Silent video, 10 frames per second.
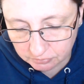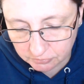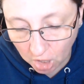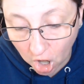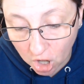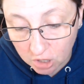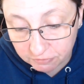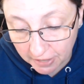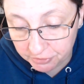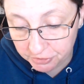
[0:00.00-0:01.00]
Hong
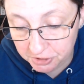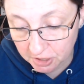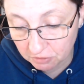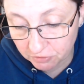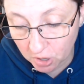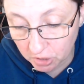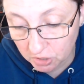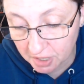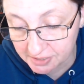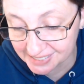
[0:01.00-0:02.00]
found herself far
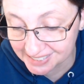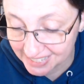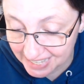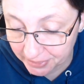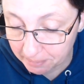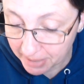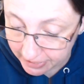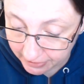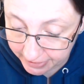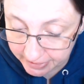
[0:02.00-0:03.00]
across the sea on the
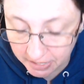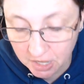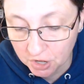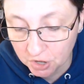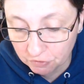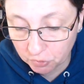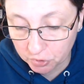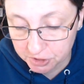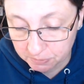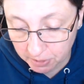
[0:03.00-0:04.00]
mainland,
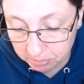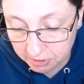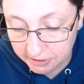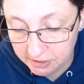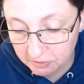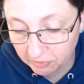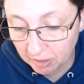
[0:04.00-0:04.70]
forced to publicly disavow